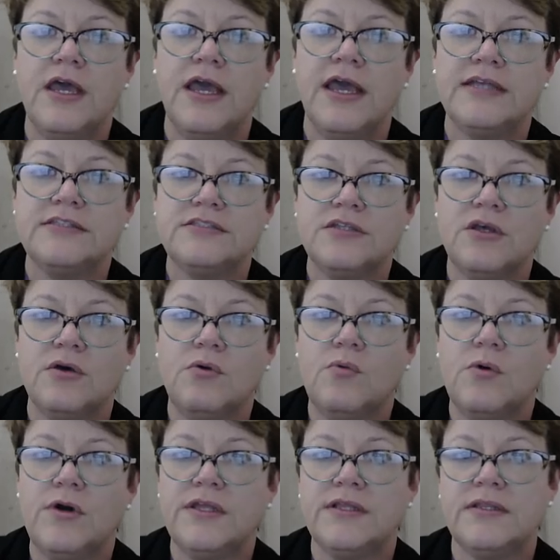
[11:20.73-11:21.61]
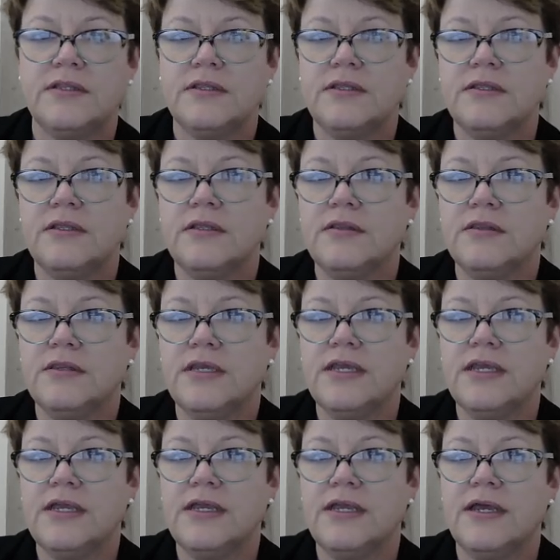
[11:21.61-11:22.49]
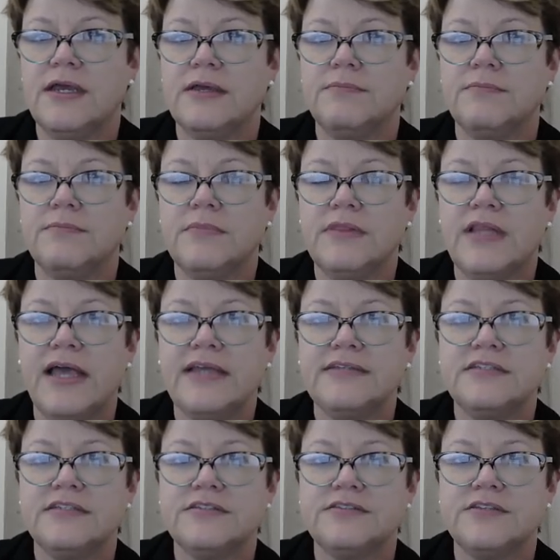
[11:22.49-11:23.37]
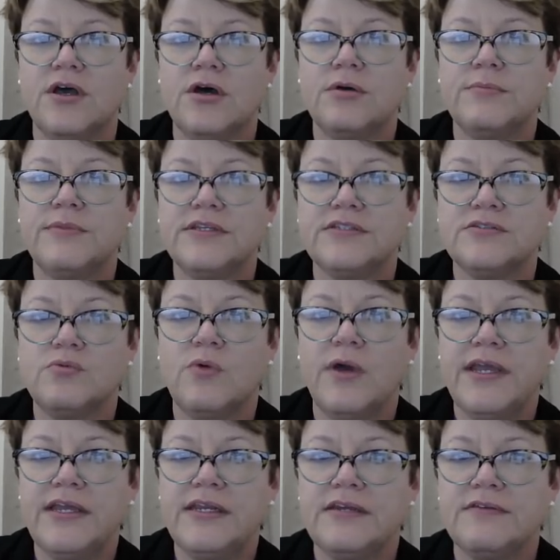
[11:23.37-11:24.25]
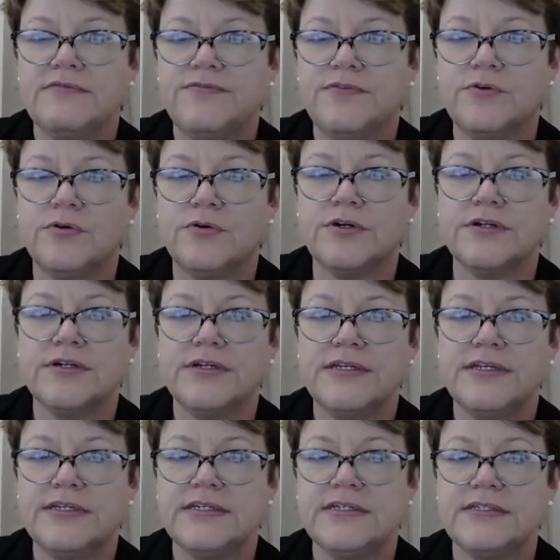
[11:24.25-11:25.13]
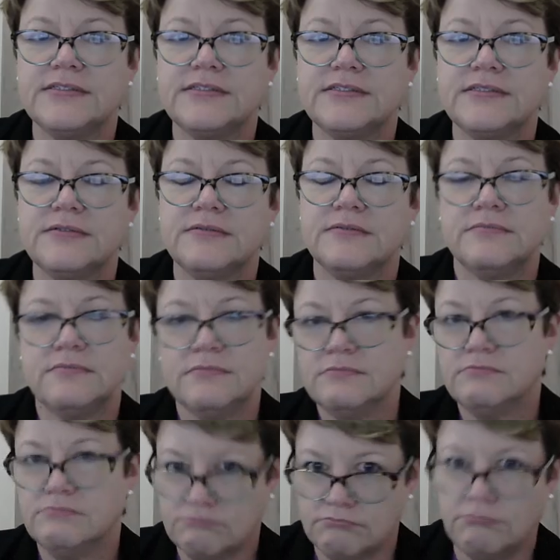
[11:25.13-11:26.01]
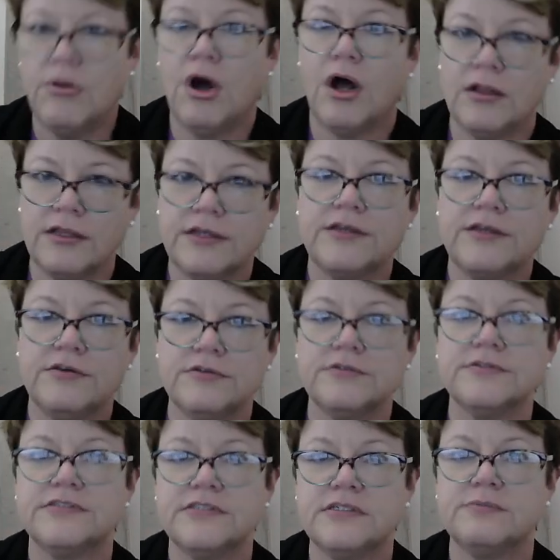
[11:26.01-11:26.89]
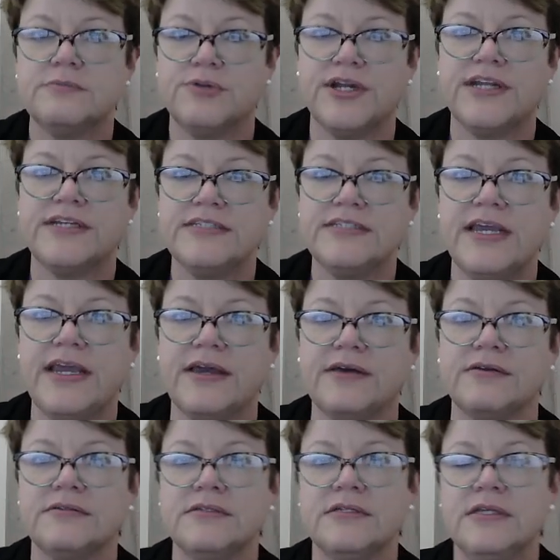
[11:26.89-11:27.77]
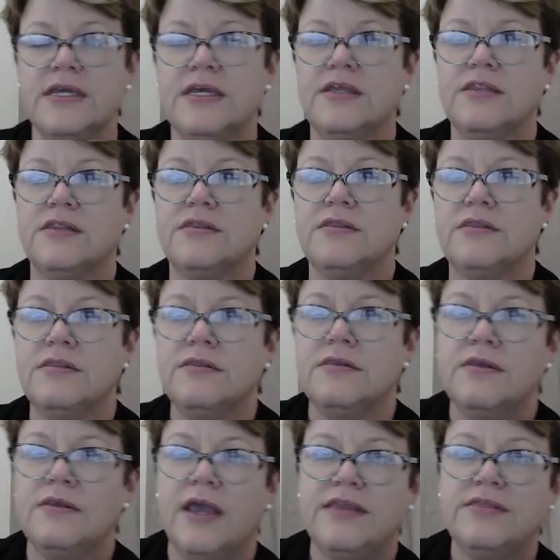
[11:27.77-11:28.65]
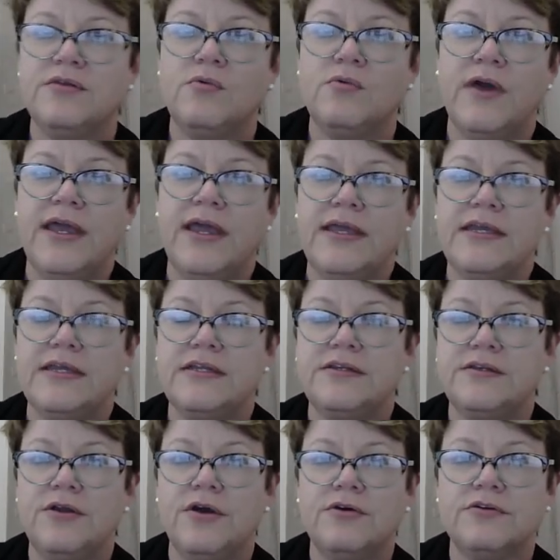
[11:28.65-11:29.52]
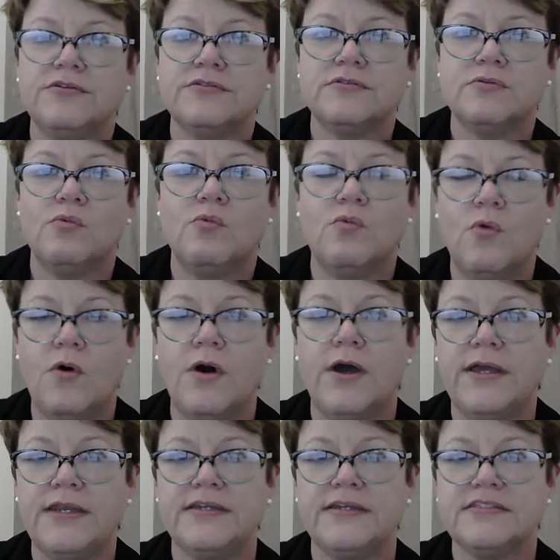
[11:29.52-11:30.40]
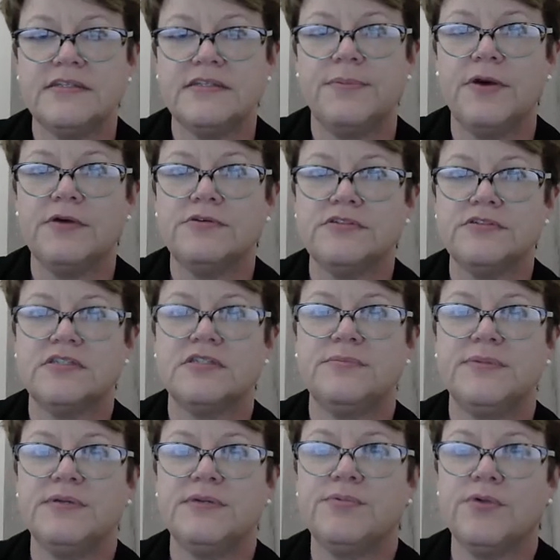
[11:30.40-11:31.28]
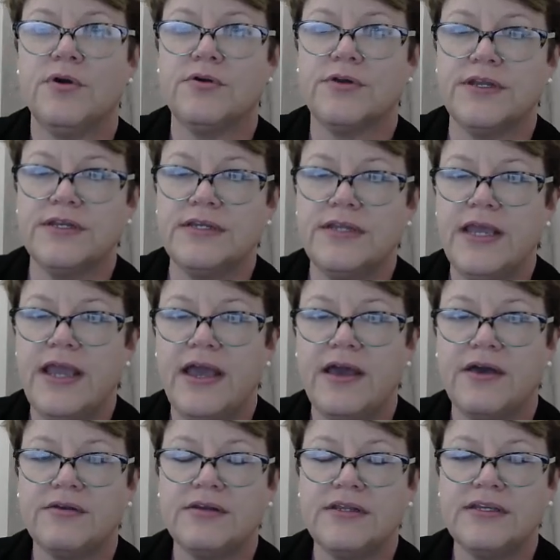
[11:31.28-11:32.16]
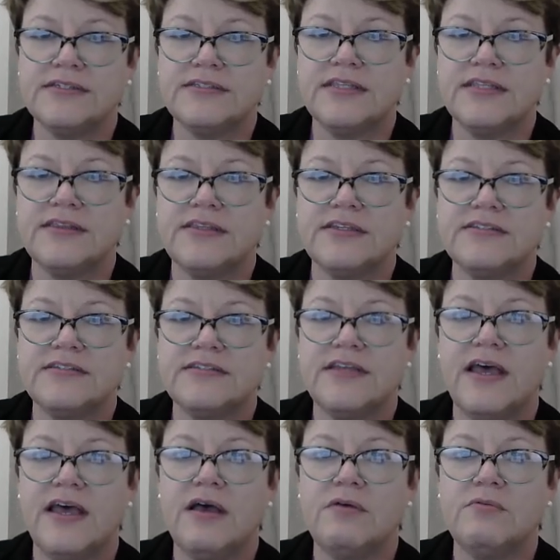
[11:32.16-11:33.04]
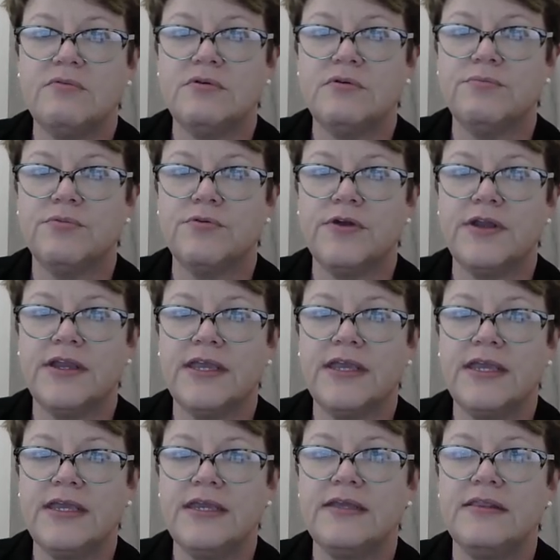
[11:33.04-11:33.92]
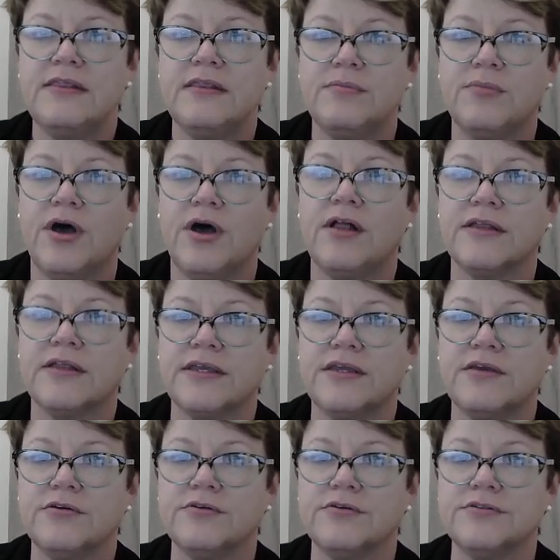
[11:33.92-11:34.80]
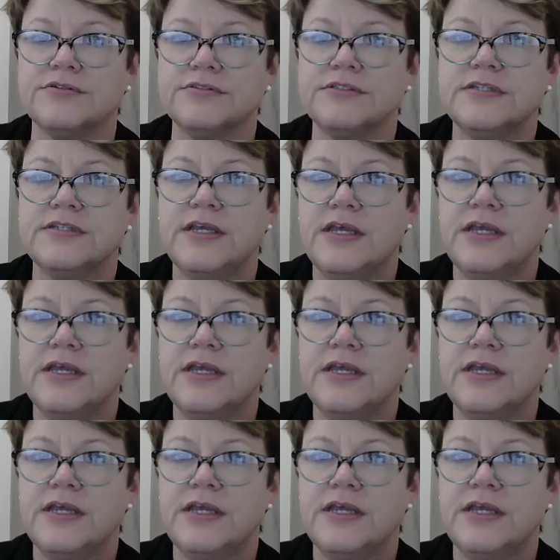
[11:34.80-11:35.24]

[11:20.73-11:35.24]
And so what the lysosome is waiting for is molecules to break down. And the way it knows what is supposed to be broken down is that the cell will bring in the molecules